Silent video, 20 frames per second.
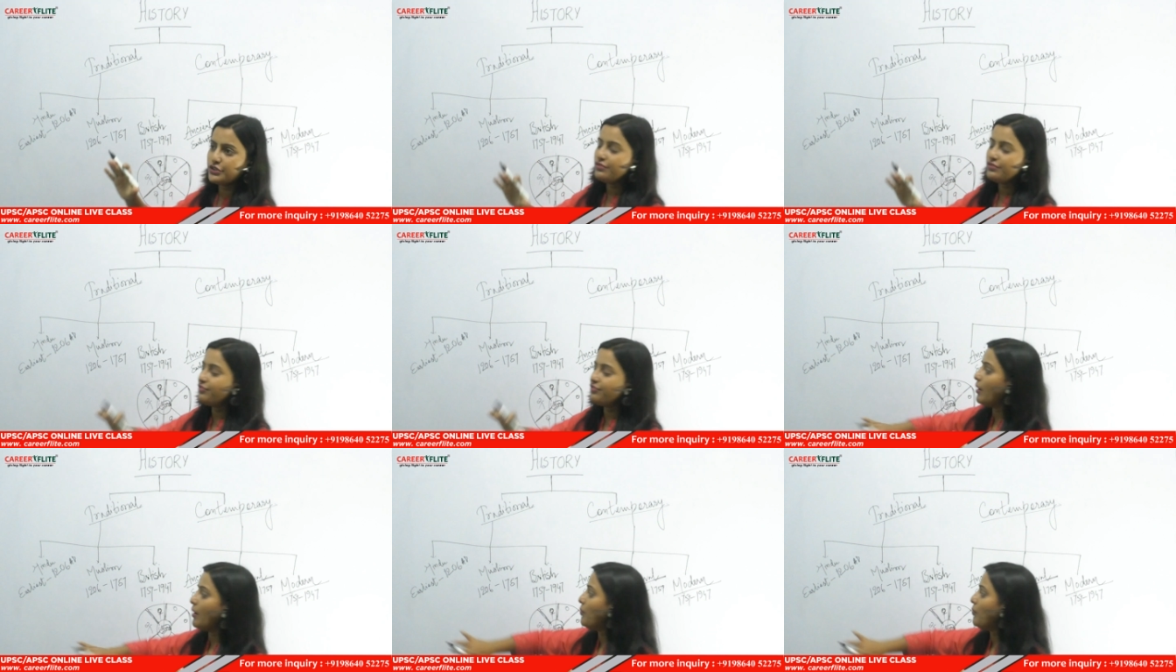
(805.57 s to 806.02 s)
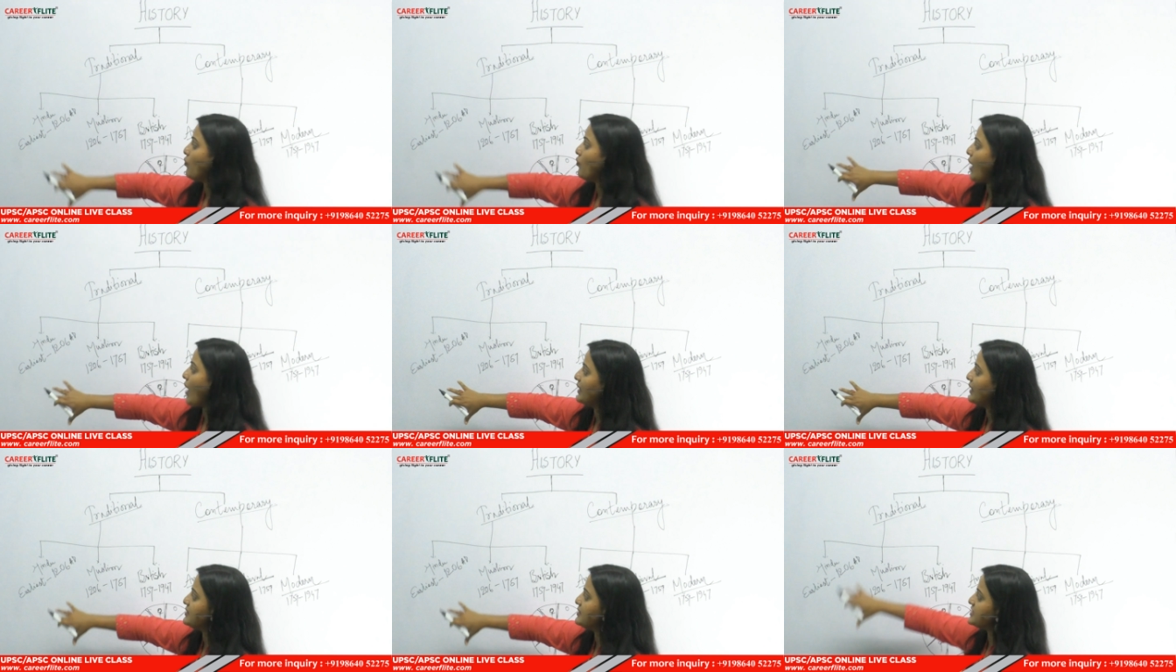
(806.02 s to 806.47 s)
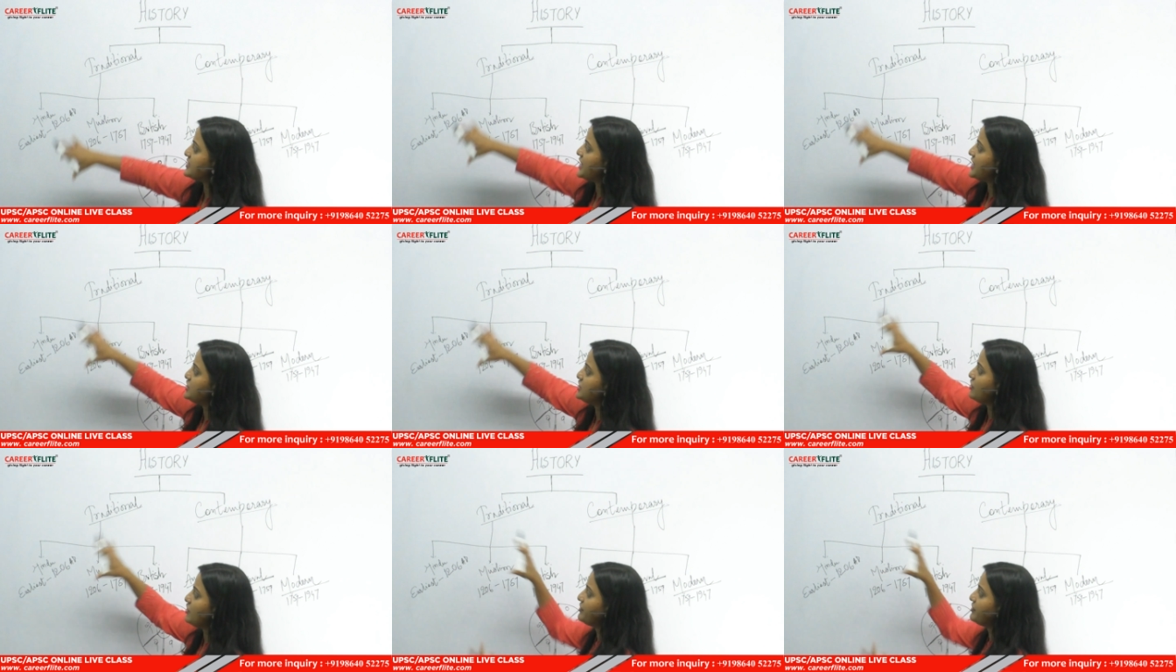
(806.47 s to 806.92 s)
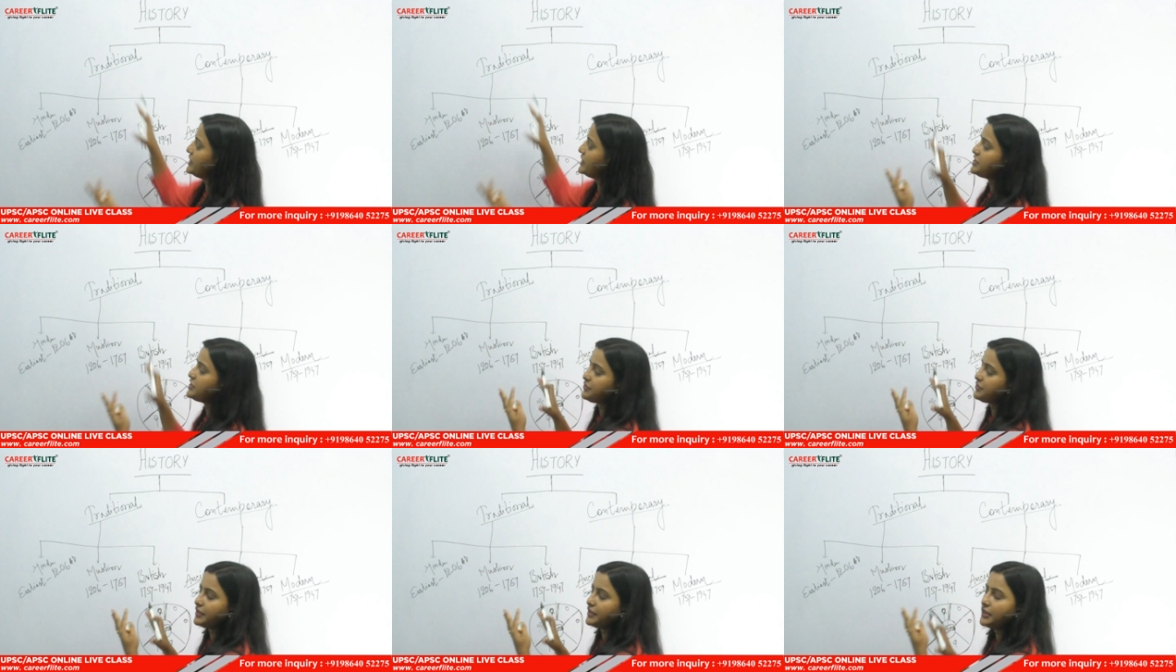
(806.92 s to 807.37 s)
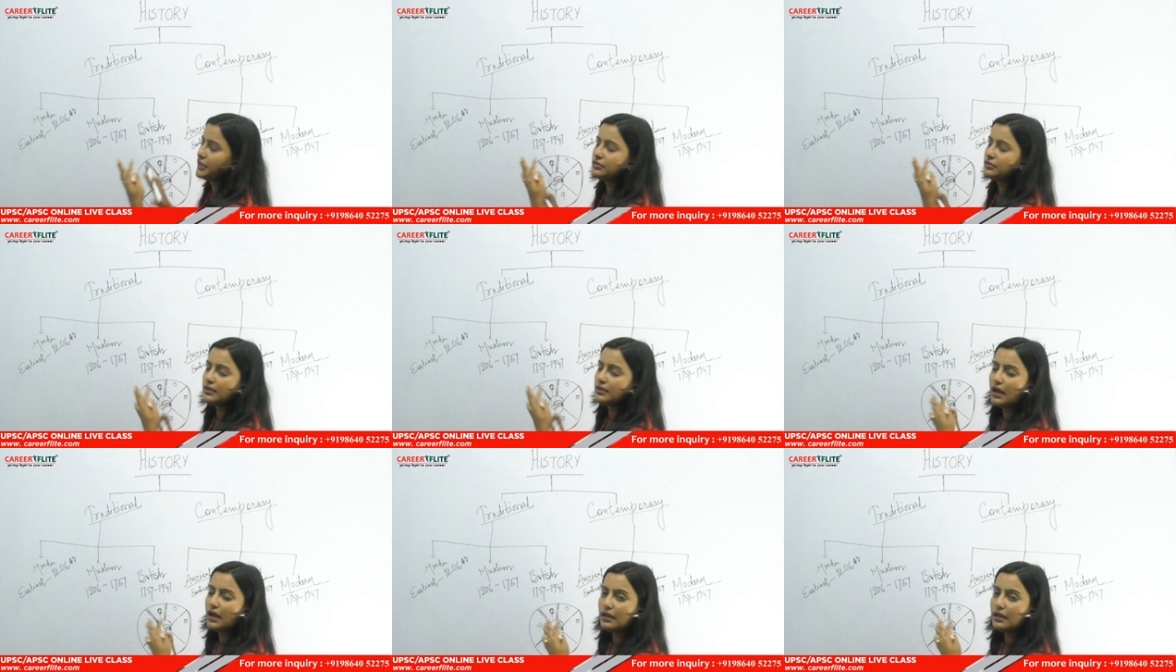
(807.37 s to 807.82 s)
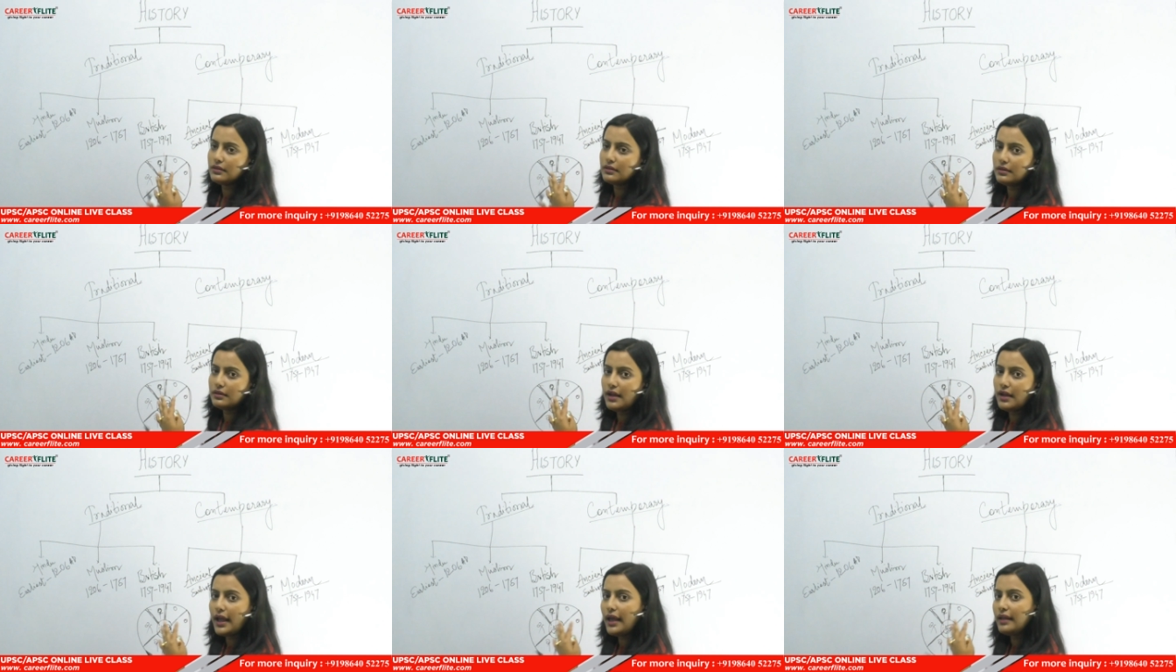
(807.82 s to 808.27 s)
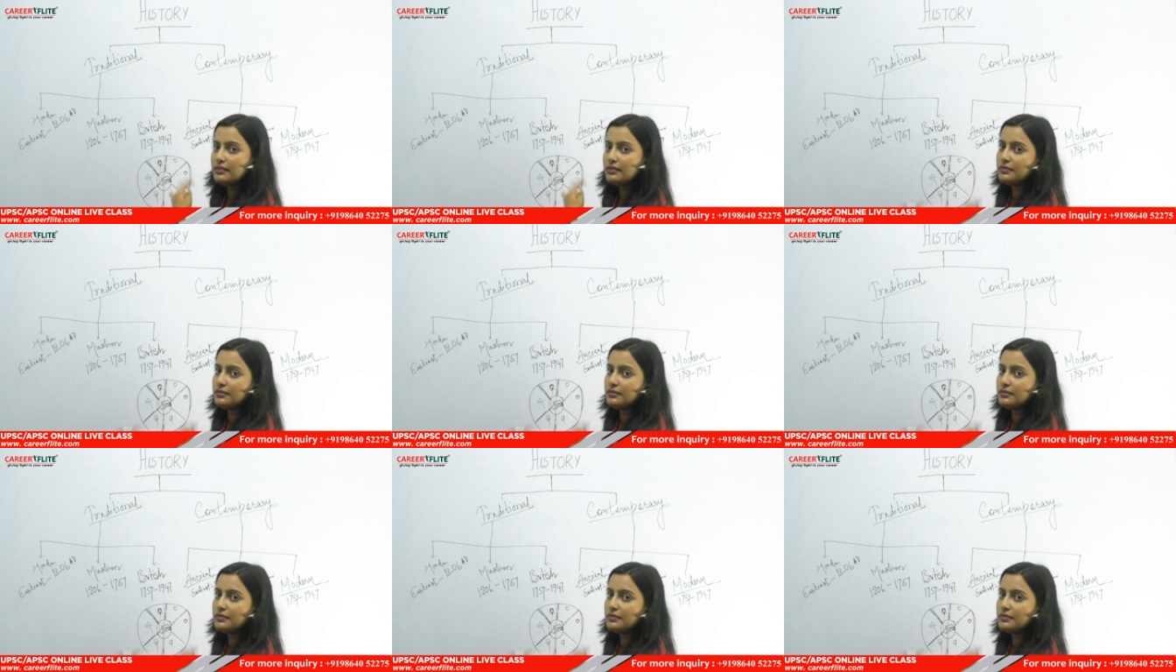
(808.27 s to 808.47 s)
from one stage of history to another and